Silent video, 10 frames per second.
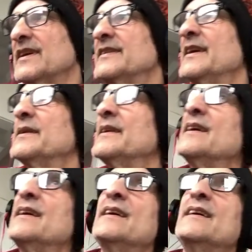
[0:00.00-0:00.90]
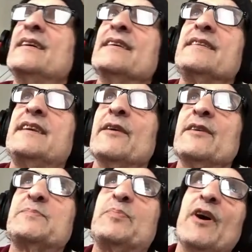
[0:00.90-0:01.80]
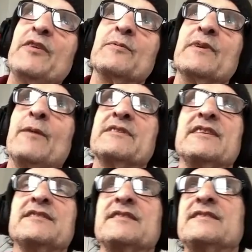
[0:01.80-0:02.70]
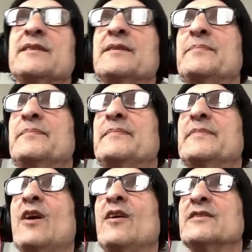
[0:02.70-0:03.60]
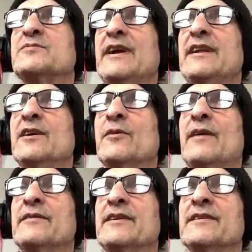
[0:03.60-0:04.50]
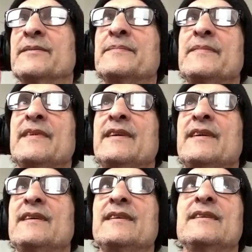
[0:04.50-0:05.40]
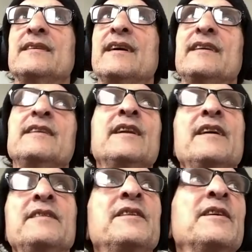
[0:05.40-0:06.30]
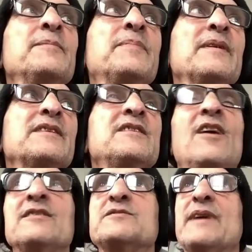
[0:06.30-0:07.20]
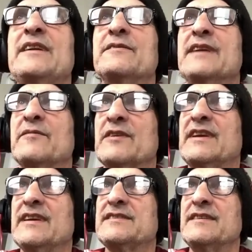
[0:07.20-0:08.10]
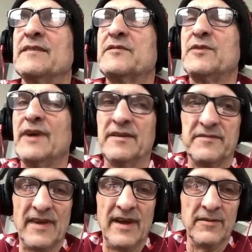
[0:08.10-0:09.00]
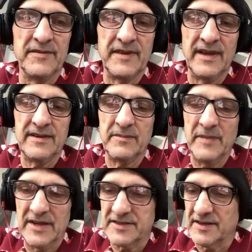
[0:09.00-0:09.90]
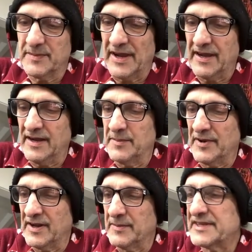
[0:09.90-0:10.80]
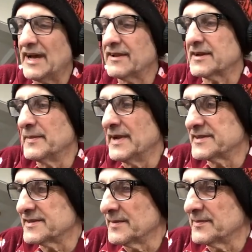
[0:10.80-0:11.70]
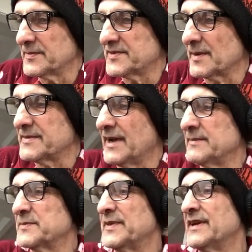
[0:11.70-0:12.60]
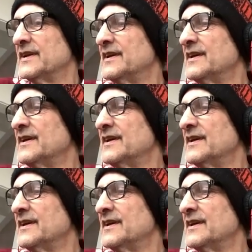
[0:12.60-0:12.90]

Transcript: and then Gary's brother would always listen to college radio out here. And college radio never gets enough credit, I don't think, mentioned by anybody. Metallica mentions them sometimes, but